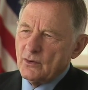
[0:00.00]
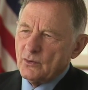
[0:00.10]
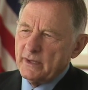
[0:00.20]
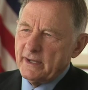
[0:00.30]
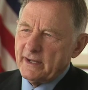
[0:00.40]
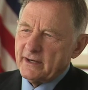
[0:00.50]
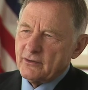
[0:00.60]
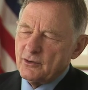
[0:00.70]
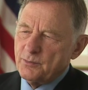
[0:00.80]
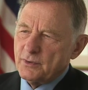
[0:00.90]
We had a
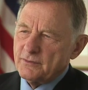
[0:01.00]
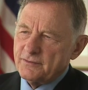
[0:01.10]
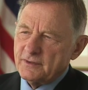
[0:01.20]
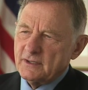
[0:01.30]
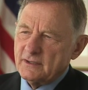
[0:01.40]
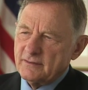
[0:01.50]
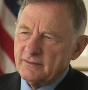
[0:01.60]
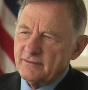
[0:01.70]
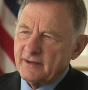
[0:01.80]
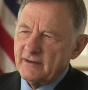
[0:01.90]
group of
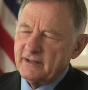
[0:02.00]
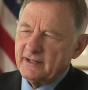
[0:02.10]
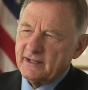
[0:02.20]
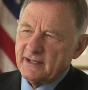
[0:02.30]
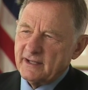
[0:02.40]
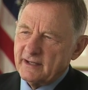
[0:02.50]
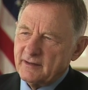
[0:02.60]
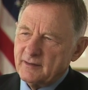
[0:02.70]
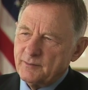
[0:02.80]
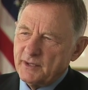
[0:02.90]
very
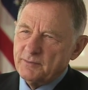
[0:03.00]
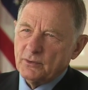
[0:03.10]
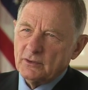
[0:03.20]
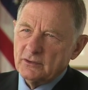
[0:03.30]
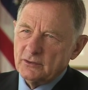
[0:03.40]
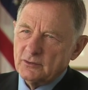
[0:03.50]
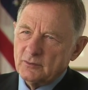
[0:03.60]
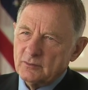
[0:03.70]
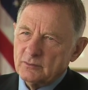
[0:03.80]
dedicated people who,